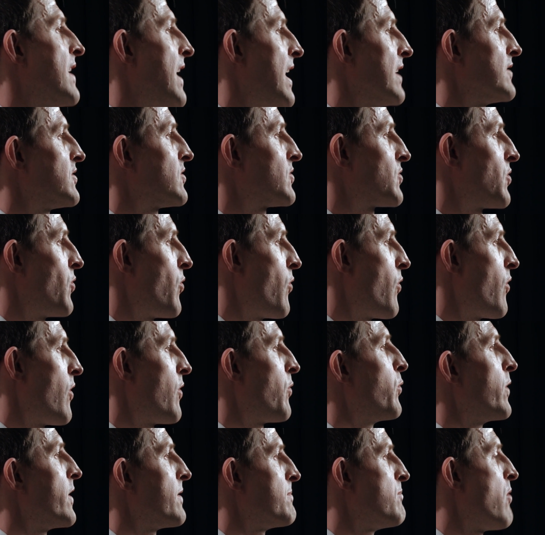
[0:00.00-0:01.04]
that score
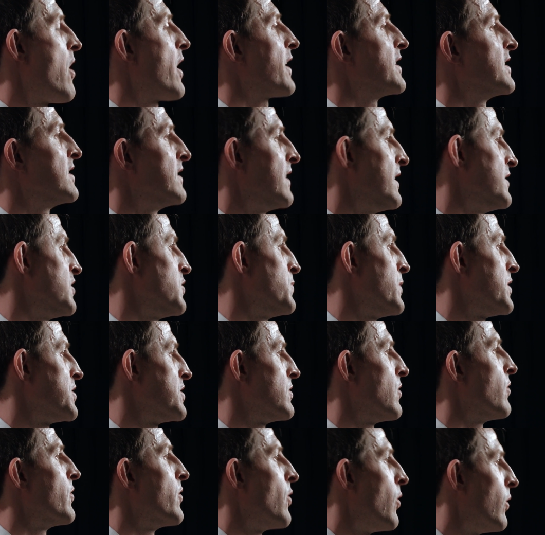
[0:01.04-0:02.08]
with marketing
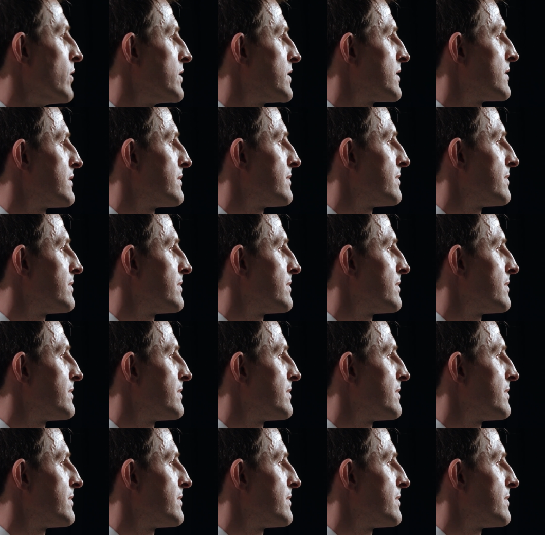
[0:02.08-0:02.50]
intuition or not.